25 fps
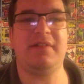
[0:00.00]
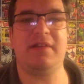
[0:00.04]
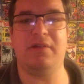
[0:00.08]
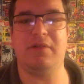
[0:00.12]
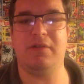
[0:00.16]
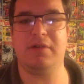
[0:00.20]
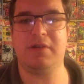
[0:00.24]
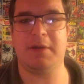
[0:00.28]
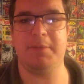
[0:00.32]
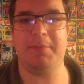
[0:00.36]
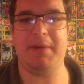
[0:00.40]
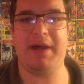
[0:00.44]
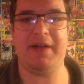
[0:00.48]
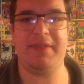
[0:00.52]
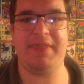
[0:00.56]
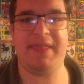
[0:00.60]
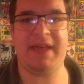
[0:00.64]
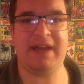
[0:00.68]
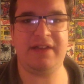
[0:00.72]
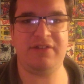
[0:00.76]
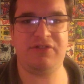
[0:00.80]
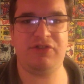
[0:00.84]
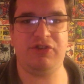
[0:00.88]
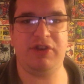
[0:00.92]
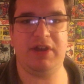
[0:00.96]
to talk about
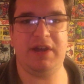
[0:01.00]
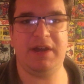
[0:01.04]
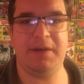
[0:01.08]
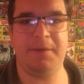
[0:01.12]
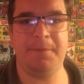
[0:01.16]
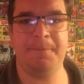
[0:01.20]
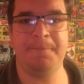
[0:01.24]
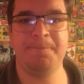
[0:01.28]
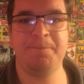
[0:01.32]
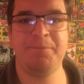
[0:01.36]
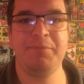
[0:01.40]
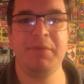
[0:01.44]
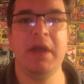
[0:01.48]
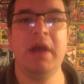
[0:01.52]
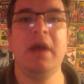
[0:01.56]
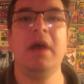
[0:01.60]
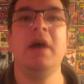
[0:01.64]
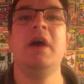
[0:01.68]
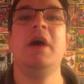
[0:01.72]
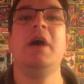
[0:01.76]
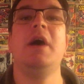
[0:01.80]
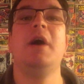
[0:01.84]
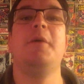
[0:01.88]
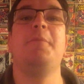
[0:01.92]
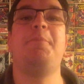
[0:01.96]
that show.
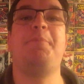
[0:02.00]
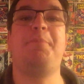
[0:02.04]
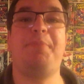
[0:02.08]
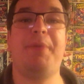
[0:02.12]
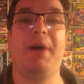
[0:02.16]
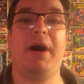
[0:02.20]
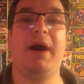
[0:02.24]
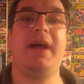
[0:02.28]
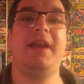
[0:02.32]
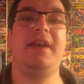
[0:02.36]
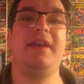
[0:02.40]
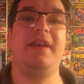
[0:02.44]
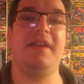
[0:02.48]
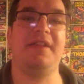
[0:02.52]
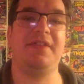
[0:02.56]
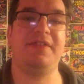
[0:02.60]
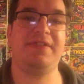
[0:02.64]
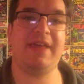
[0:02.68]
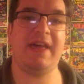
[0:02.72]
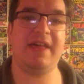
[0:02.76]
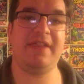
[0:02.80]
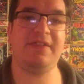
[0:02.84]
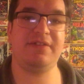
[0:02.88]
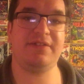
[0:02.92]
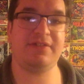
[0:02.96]
But
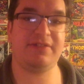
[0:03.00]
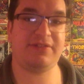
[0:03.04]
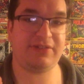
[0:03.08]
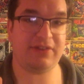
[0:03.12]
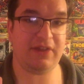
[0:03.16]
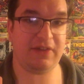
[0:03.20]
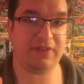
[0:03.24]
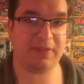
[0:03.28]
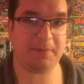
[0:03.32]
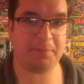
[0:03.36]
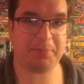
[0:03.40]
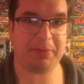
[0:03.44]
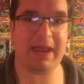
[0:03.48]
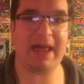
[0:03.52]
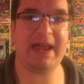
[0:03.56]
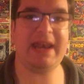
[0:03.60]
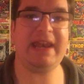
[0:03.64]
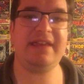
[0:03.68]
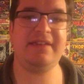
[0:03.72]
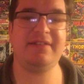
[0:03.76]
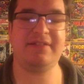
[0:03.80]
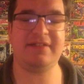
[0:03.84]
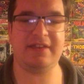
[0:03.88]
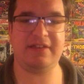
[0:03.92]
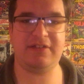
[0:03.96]
then, so the
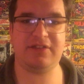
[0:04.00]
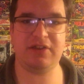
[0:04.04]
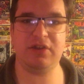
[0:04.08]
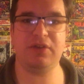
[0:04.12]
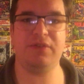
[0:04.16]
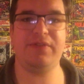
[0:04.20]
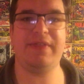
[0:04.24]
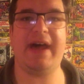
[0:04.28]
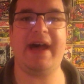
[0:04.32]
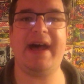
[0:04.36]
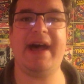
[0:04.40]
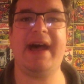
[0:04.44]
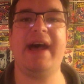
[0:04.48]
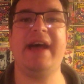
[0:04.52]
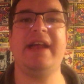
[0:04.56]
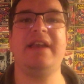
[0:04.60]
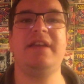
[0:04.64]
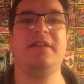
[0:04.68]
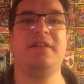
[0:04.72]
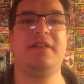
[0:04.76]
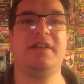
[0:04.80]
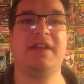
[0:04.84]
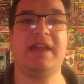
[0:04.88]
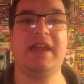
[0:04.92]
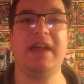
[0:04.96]
plan is to do that
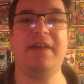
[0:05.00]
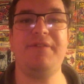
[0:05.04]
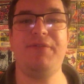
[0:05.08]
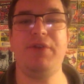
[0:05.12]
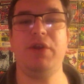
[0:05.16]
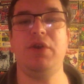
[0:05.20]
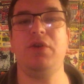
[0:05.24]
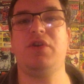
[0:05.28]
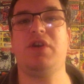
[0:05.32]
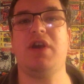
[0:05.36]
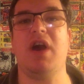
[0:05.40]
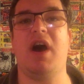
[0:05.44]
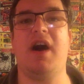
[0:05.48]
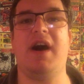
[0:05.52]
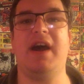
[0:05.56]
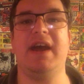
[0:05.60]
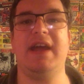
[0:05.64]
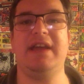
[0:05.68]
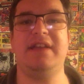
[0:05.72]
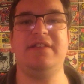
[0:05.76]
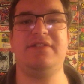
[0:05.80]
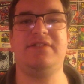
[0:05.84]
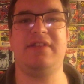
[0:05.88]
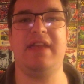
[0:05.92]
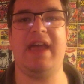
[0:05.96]
and give you
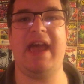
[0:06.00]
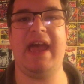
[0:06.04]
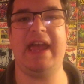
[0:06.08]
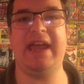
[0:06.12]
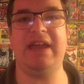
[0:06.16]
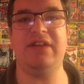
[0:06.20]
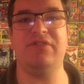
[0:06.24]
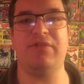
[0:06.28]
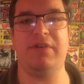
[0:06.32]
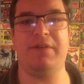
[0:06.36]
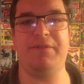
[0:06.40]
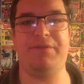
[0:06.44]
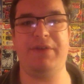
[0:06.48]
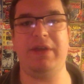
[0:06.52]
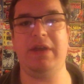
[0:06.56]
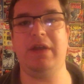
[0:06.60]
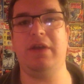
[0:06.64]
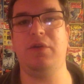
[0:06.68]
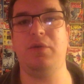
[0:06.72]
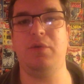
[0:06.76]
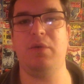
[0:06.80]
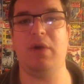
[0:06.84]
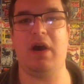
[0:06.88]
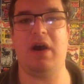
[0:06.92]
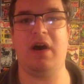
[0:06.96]
guys a
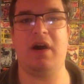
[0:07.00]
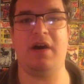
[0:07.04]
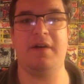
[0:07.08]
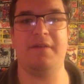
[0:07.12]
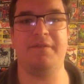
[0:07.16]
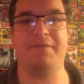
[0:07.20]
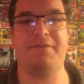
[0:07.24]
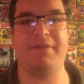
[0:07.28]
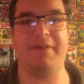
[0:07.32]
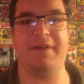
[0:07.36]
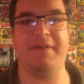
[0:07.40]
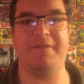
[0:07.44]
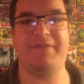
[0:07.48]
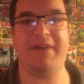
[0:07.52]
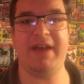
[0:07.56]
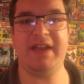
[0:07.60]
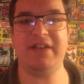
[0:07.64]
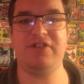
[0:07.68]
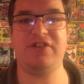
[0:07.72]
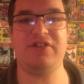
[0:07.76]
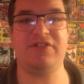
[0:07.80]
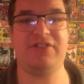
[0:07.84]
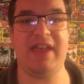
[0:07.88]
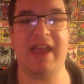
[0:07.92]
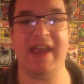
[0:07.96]
review of
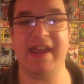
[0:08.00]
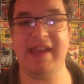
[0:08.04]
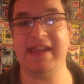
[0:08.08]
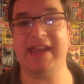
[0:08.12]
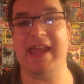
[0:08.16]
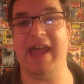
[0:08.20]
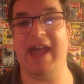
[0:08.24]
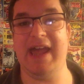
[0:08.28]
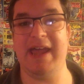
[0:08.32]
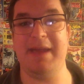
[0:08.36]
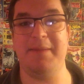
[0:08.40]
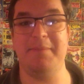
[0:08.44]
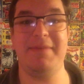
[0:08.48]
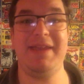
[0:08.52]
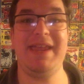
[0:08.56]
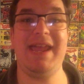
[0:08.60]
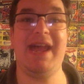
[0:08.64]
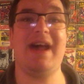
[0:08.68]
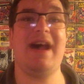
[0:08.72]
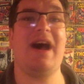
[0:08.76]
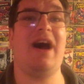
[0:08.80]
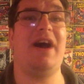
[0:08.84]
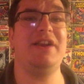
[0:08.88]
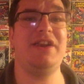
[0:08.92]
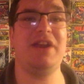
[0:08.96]
Avengers Endgame.
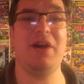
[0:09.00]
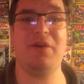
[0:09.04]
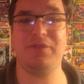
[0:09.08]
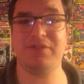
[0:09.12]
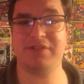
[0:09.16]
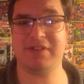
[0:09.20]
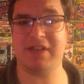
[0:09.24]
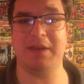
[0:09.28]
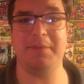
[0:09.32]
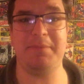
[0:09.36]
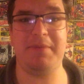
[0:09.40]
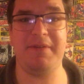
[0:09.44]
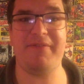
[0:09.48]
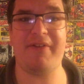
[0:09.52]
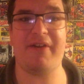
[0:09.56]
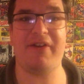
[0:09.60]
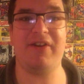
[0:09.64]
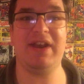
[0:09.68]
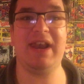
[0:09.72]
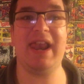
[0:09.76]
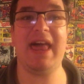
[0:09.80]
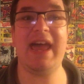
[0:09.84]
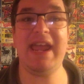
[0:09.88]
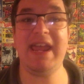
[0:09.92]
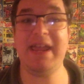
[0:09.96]
Yeah, I know it's going to be
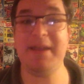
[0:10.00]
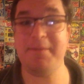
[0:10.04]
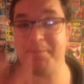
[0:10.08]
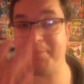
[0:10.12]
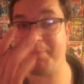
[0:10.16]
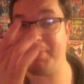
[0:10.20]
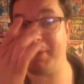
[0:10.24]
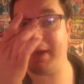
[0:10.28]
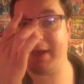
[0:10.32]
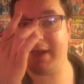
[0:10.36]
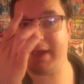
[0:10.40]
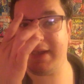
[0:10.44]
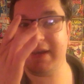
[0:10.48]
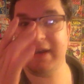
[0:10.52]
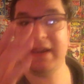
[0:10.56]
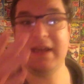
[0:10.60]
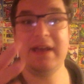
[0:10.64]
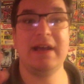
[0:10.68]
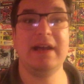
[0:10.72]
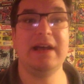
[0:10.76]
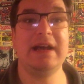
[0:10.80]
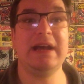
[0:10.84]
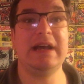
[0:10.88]
very late, but